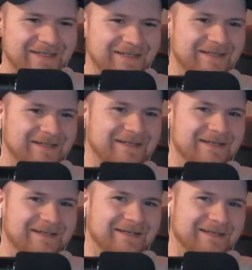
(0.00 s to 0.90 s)

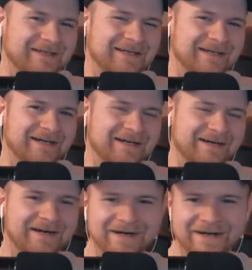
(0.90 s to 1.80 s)

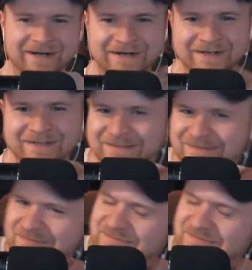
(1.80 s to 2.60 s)
(not speaking)